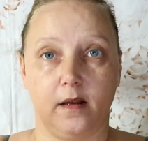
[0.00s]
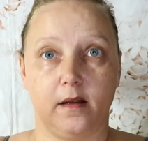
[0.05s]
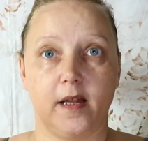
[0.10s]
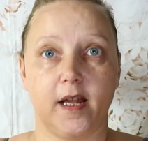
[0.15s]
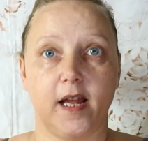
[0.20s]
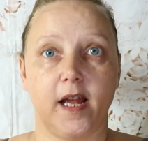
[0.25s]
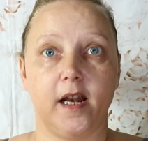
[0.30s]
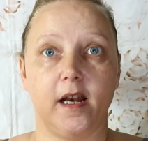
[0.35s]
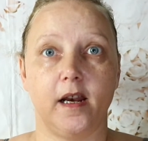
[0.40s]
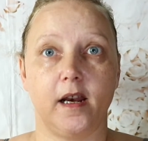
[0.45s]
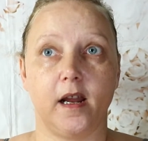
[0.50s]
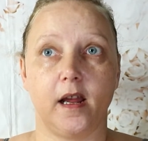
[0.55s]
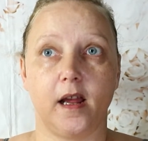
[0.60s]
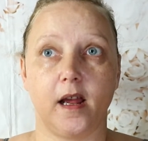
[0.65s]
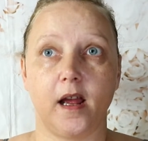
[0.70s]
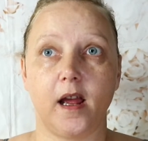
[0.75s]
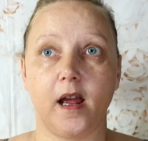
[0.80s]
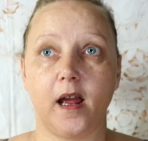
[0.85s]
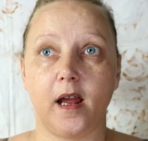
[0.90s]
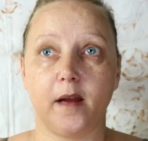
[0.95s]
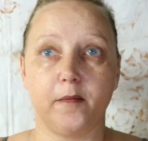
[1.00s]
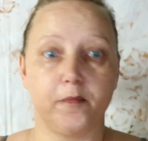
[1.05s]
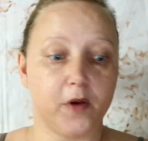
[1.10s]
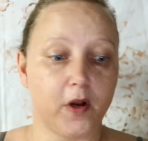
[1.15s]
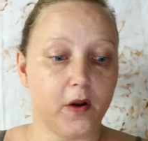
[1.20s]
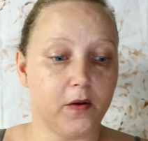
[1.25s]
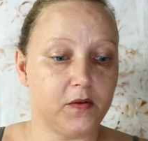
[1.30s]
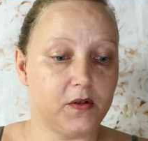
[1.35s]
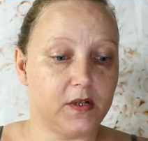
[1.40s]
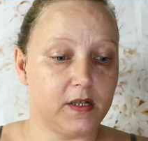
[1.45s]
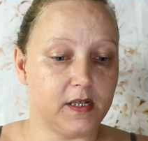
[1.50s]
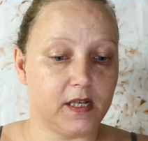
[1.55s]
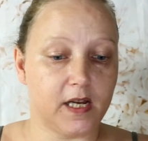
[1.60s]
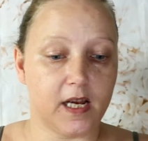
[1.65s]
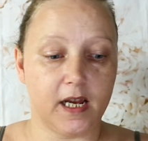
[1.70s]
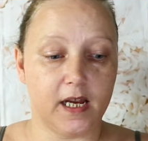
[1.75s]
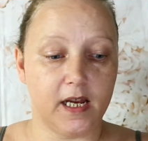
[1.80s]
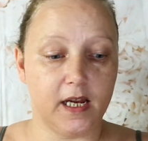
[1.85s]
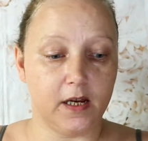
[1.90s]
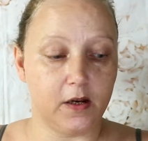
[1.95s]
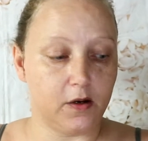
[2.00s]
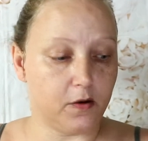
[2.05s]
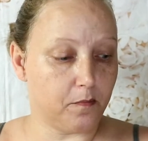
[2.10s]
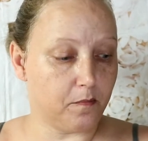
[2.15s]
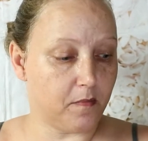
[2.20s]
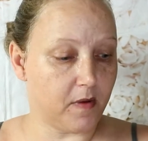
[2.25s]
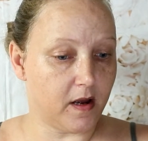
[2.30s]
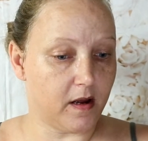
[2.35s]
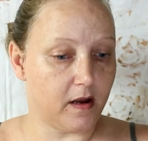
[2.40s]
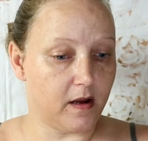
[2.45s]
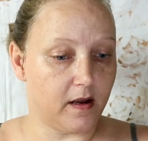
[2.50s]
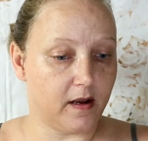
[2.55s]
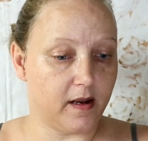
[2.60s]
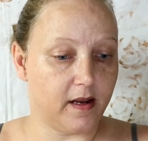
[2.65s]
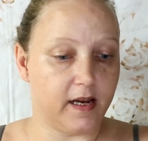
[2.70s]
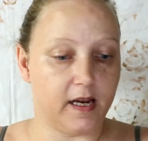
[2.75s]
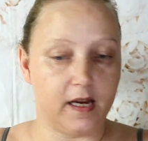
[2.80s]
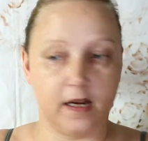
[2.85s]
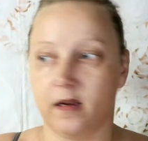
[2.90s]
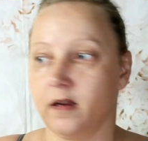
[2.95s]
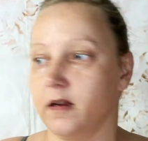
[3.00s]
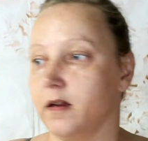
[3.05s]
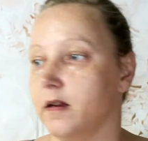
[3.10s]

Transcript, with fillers: Then I'm going to take my